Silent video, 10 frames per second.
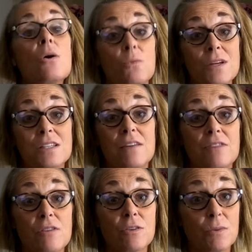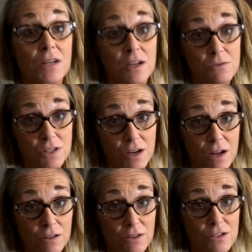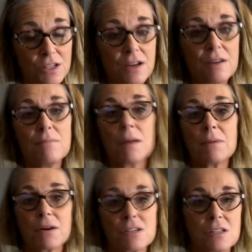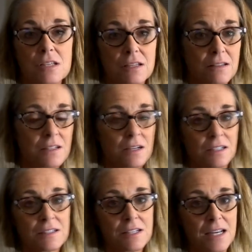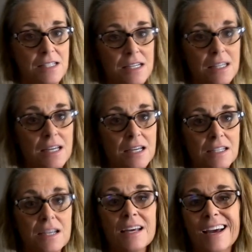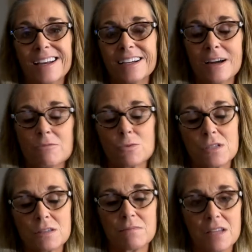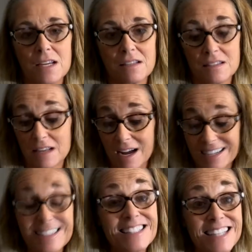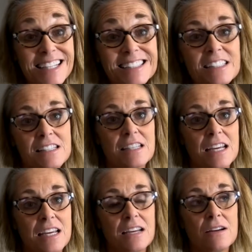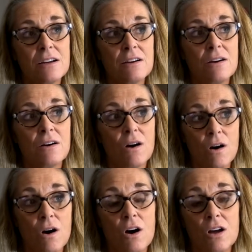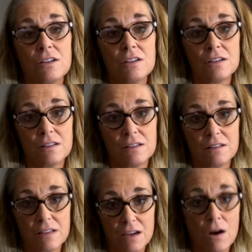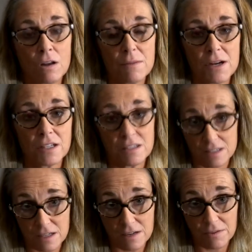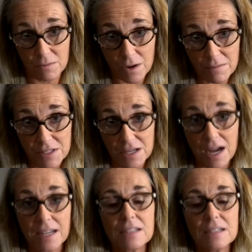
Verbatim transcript: We saved over $100 by purchasing the Doug and Stacy kit, and it comes with some things that I didn't see on the All American Sun Oven website.